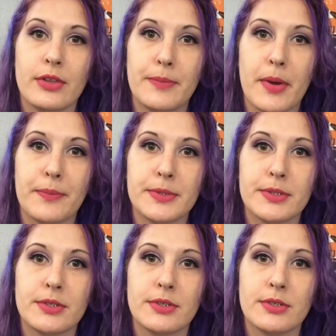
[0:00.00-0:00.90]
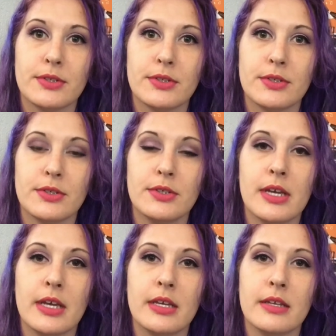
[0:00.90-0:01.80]
Lip bumps.
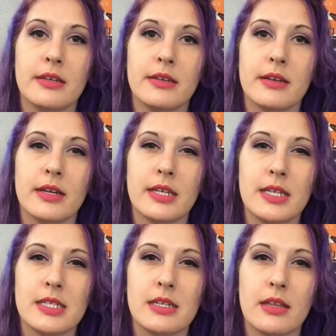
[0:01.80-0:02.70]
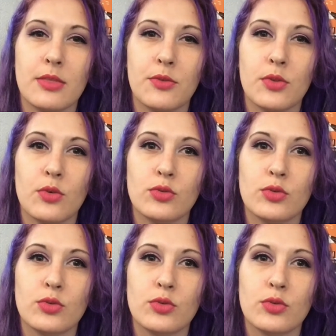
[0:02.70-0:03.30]
And I need to get through those.